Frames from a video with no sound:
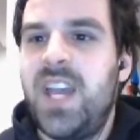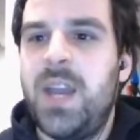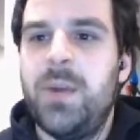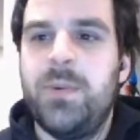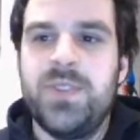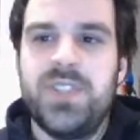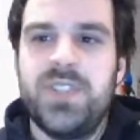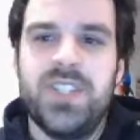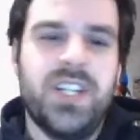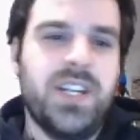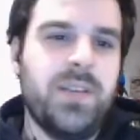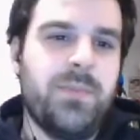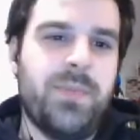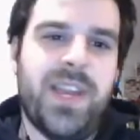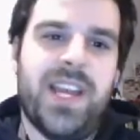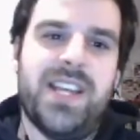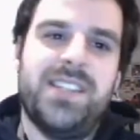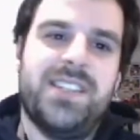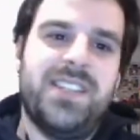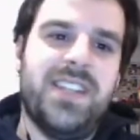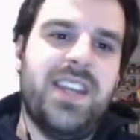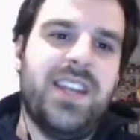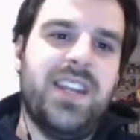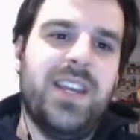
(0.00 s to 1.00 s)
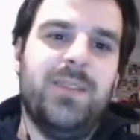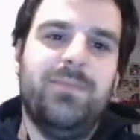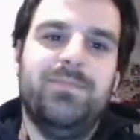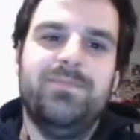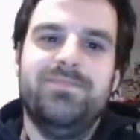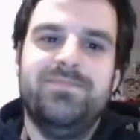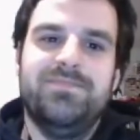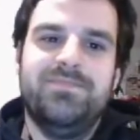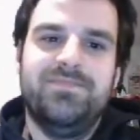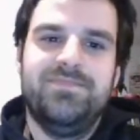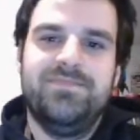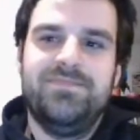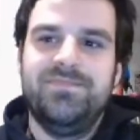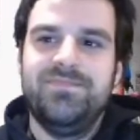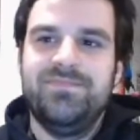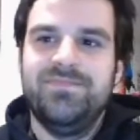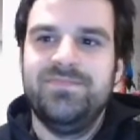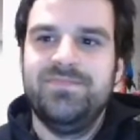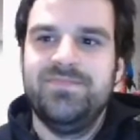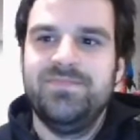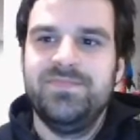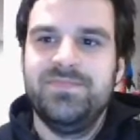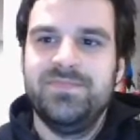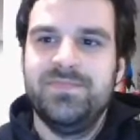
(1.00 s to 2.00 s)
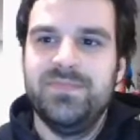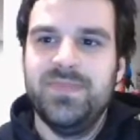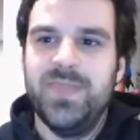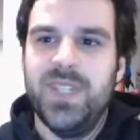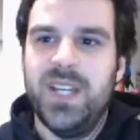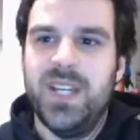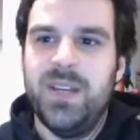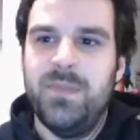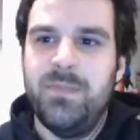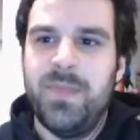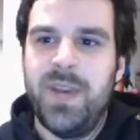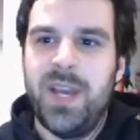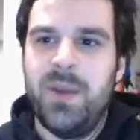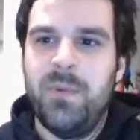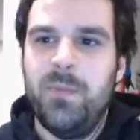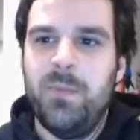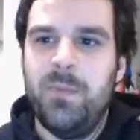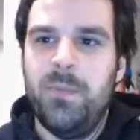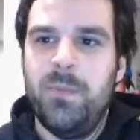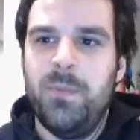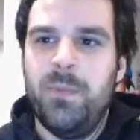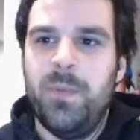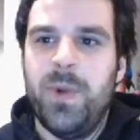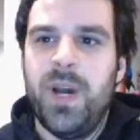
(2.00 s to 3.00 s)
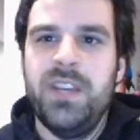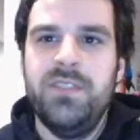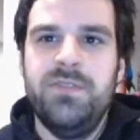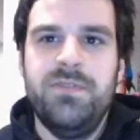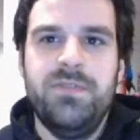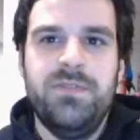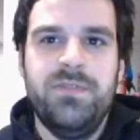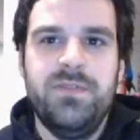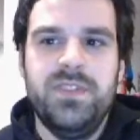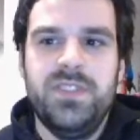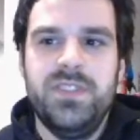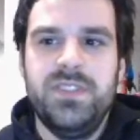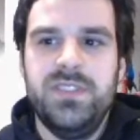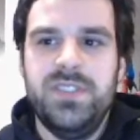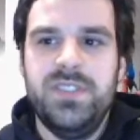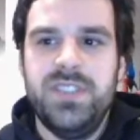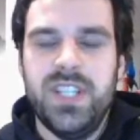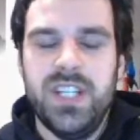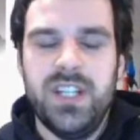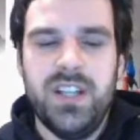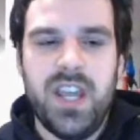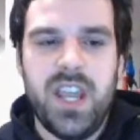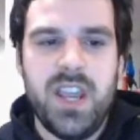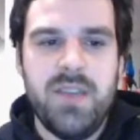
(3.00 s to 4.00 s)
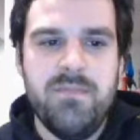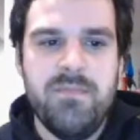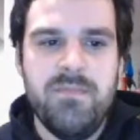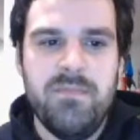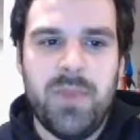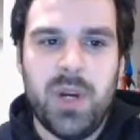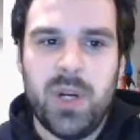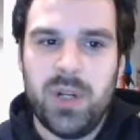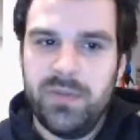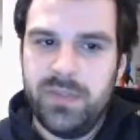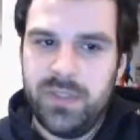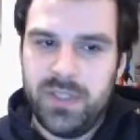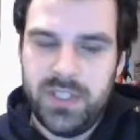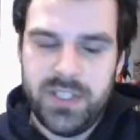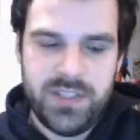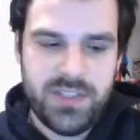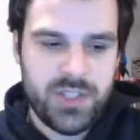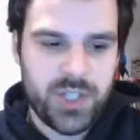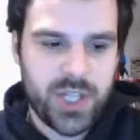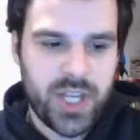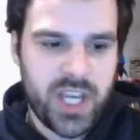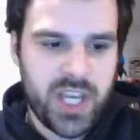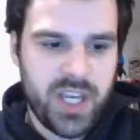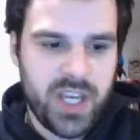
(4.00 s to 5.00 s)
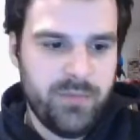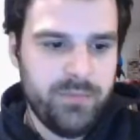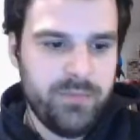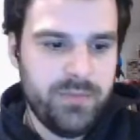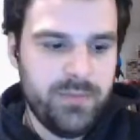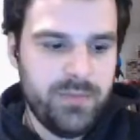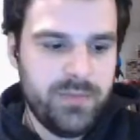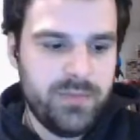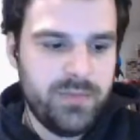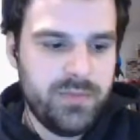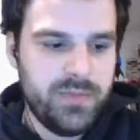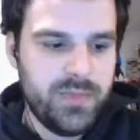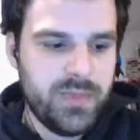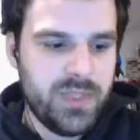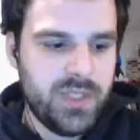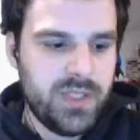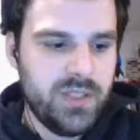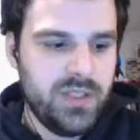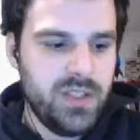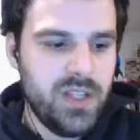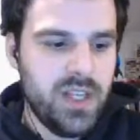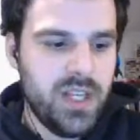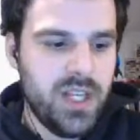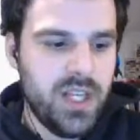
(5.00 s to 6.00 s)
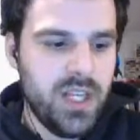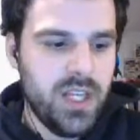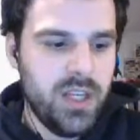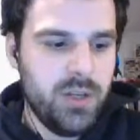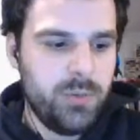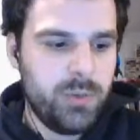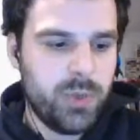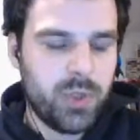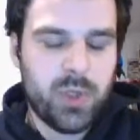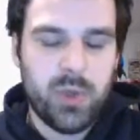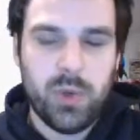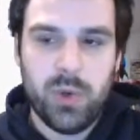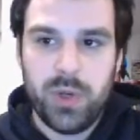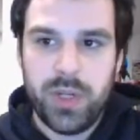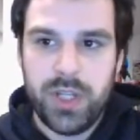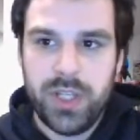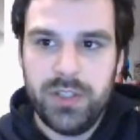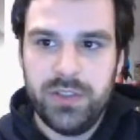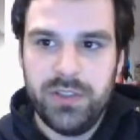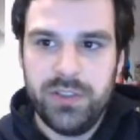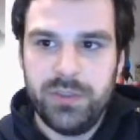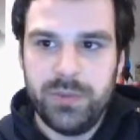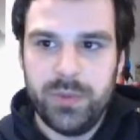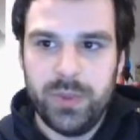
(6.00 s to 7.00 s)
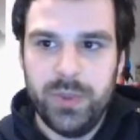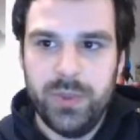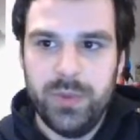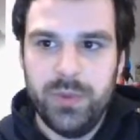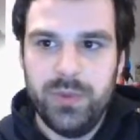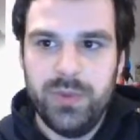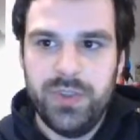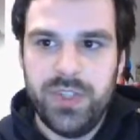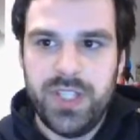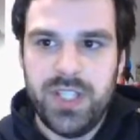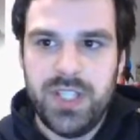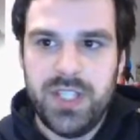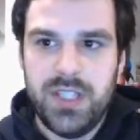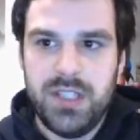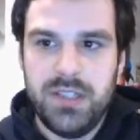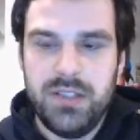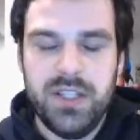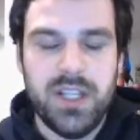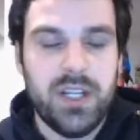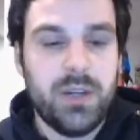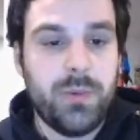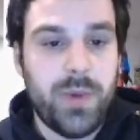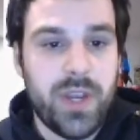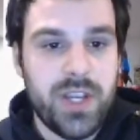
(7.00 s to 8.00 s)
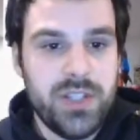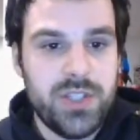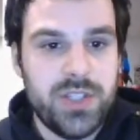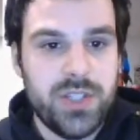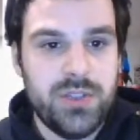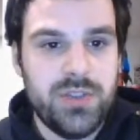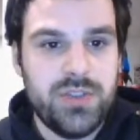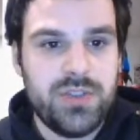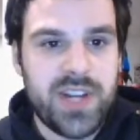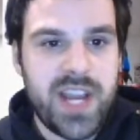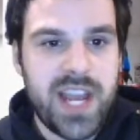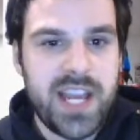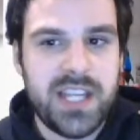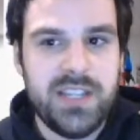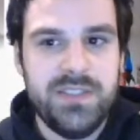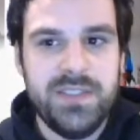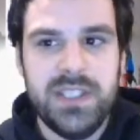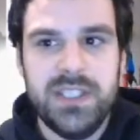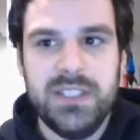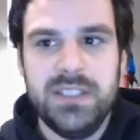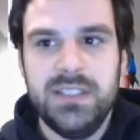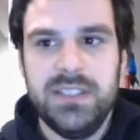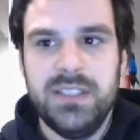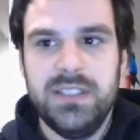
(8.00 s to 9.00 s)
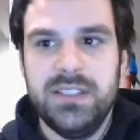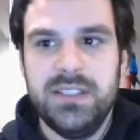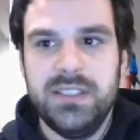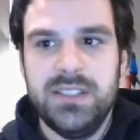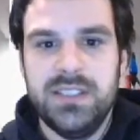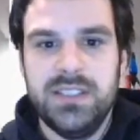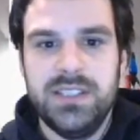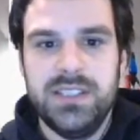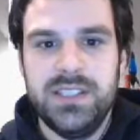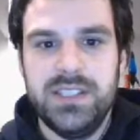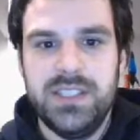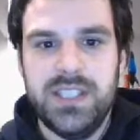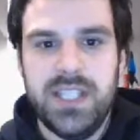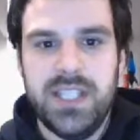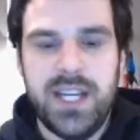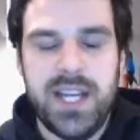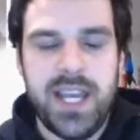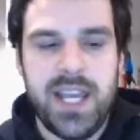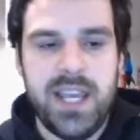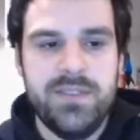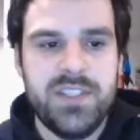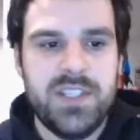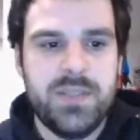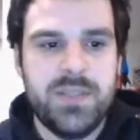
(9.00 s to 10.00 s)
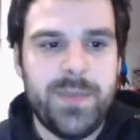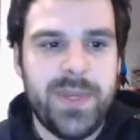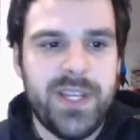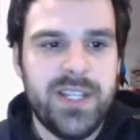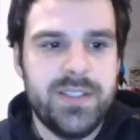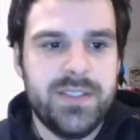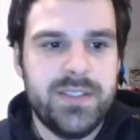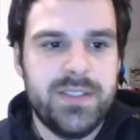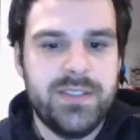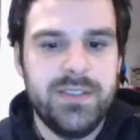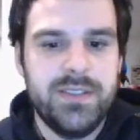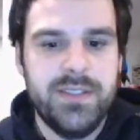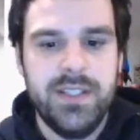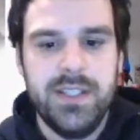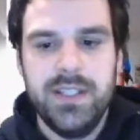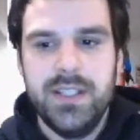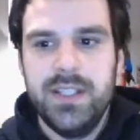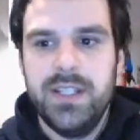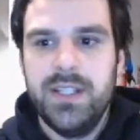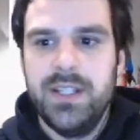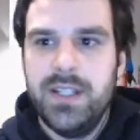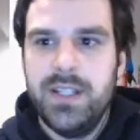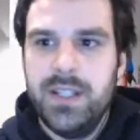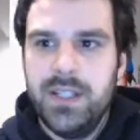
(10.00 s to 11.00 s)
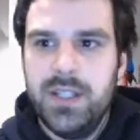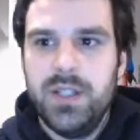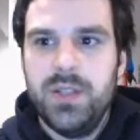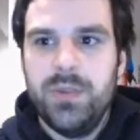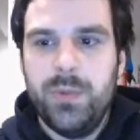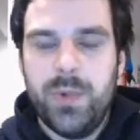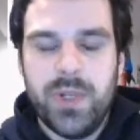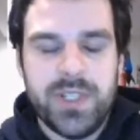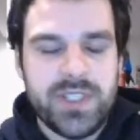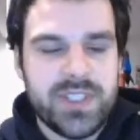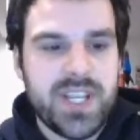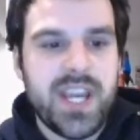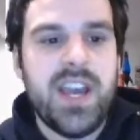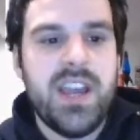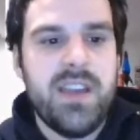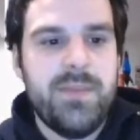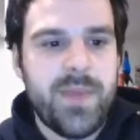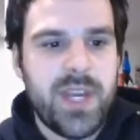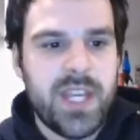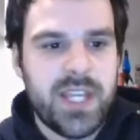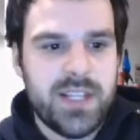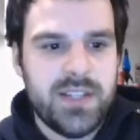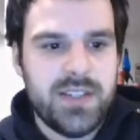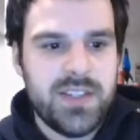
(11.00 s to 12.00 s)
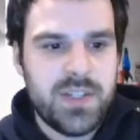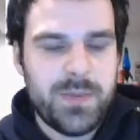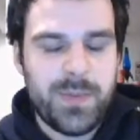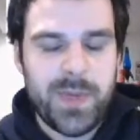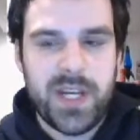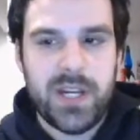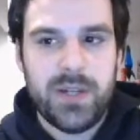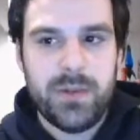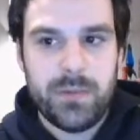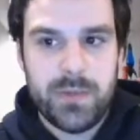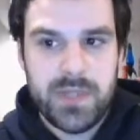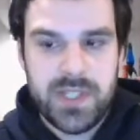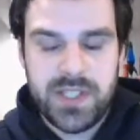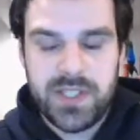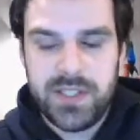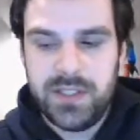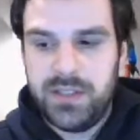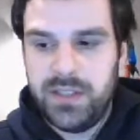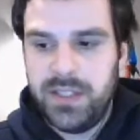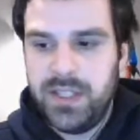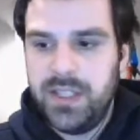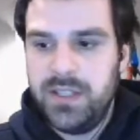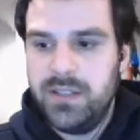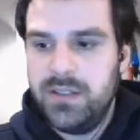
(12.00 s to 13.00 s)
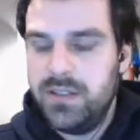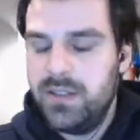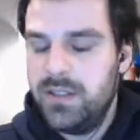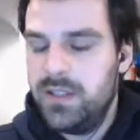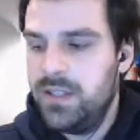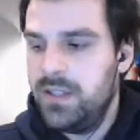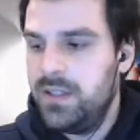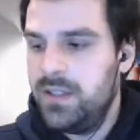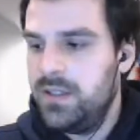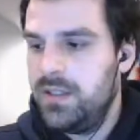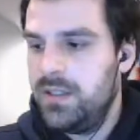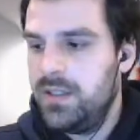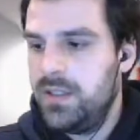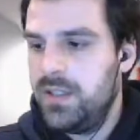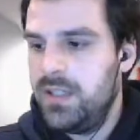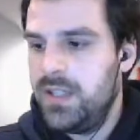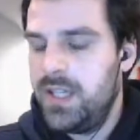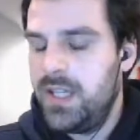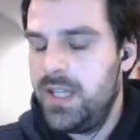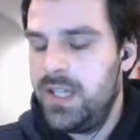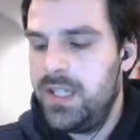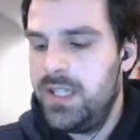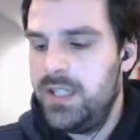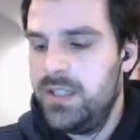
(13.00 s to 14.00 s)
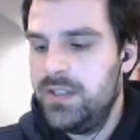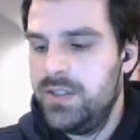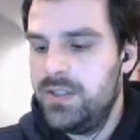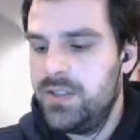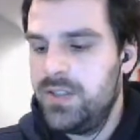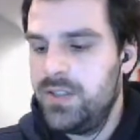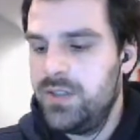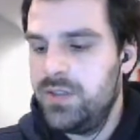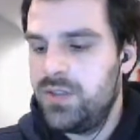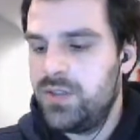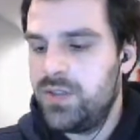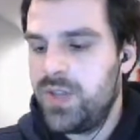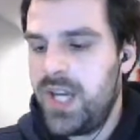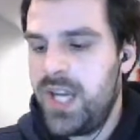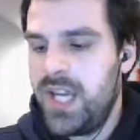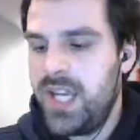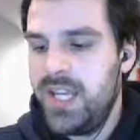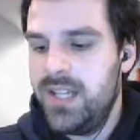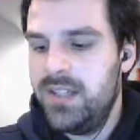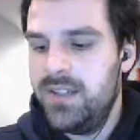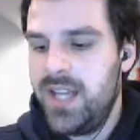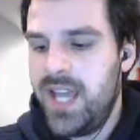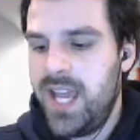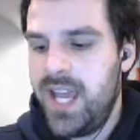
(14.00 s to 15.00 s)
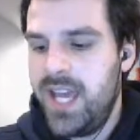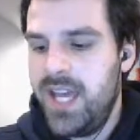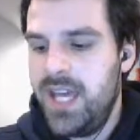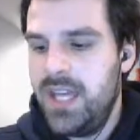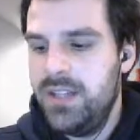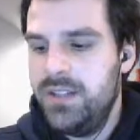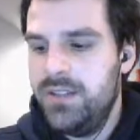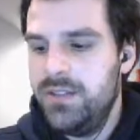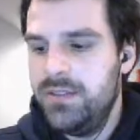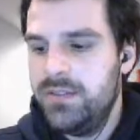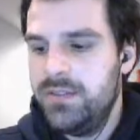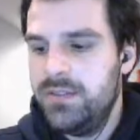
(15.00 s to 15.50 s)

wasn't going to pass that up. My wife did a marvelous job recording through the narration track of it. And I have spent what time I can spare recently to try and add